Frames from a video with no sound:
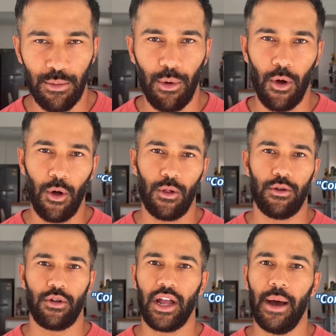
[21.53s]
ball
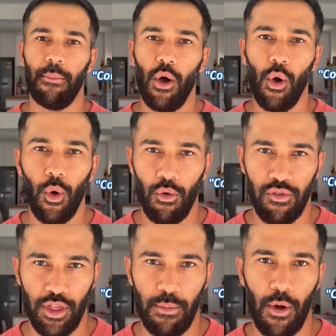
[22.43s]
or come
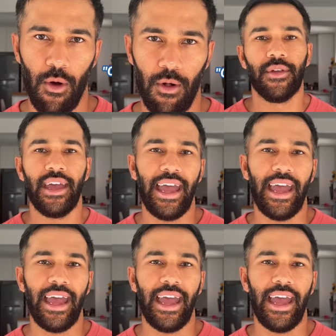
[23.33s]
over the ball.